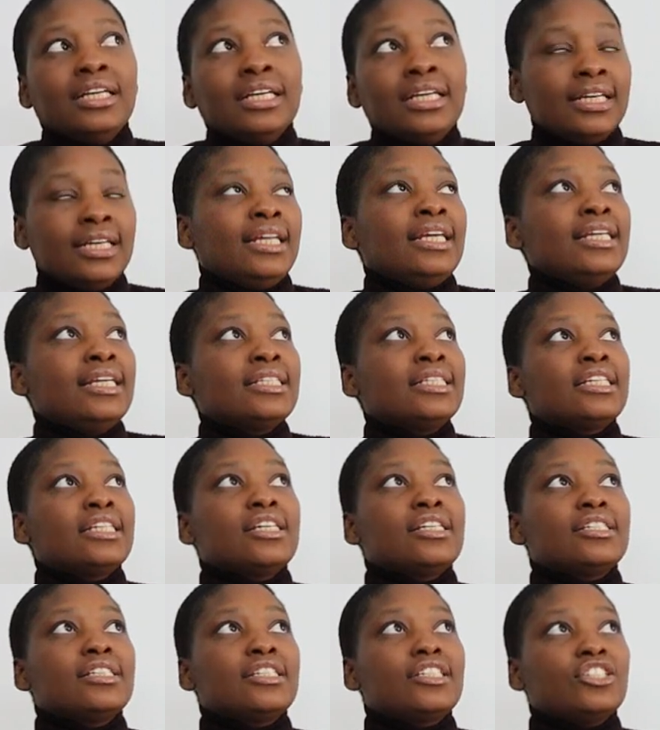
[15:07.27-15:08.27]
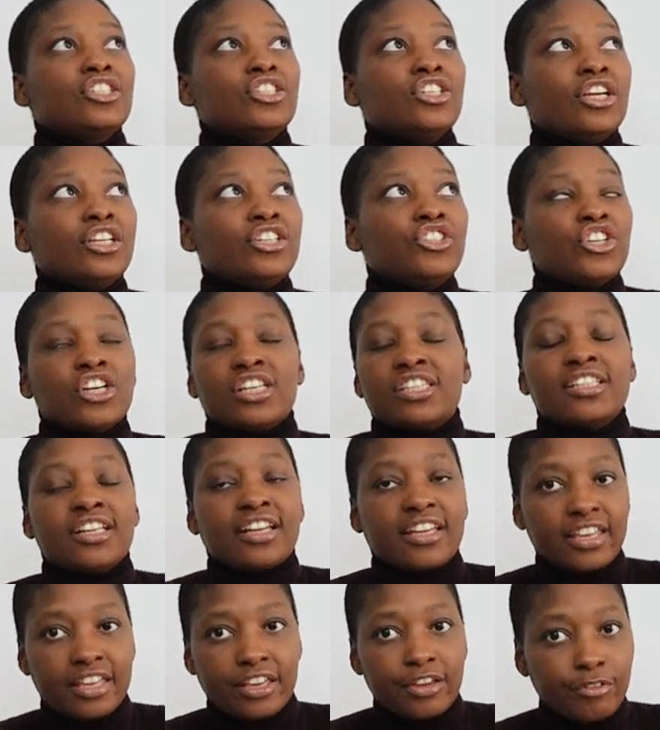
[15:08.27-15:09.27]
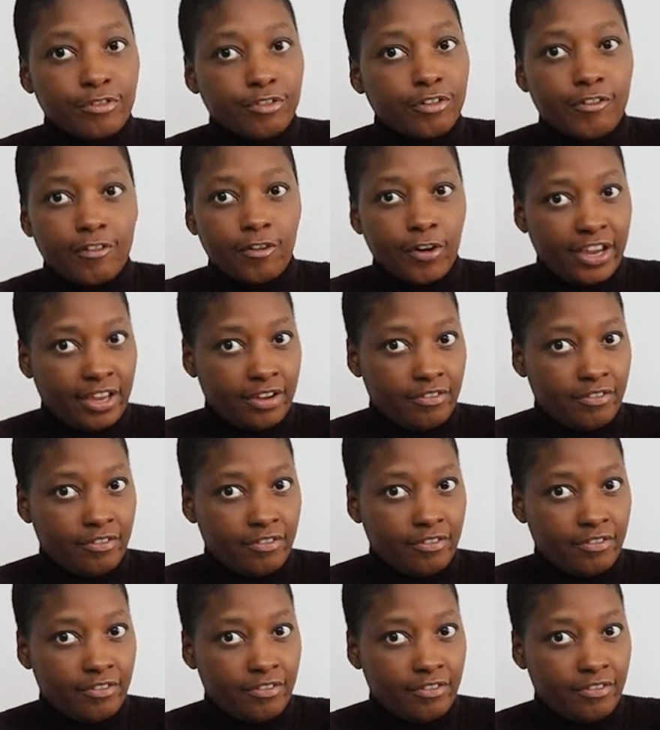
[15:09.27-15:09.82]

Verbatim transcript: It isn't just a give for